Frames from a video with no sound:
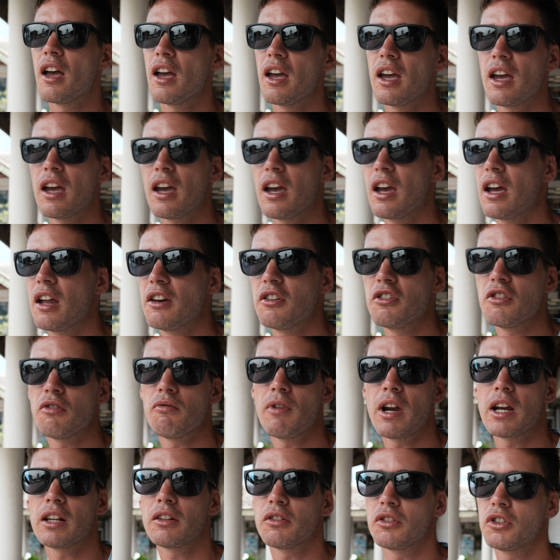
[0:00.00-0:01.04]
and your
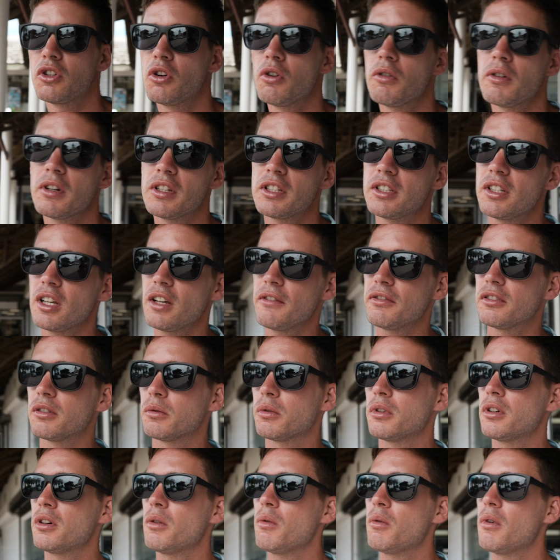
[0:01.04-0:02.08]
regular tourist stuff. So
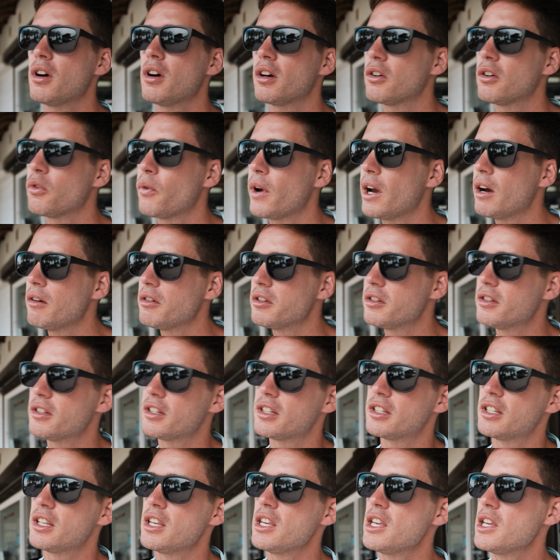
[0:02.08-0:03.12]
we're gonna walk around and
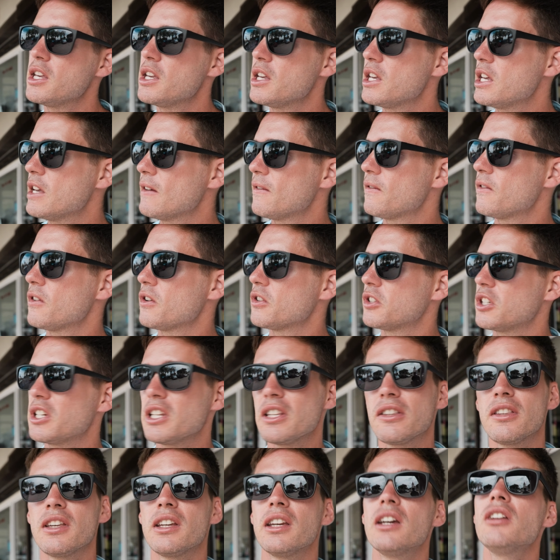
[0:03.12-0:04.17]
see if there's
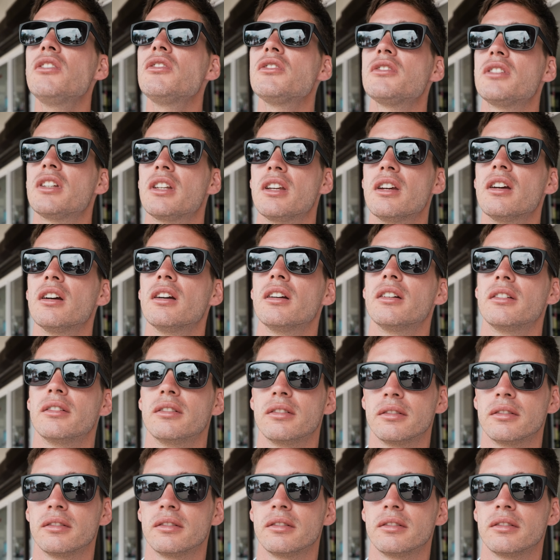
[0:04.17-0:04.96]
anything interesting here.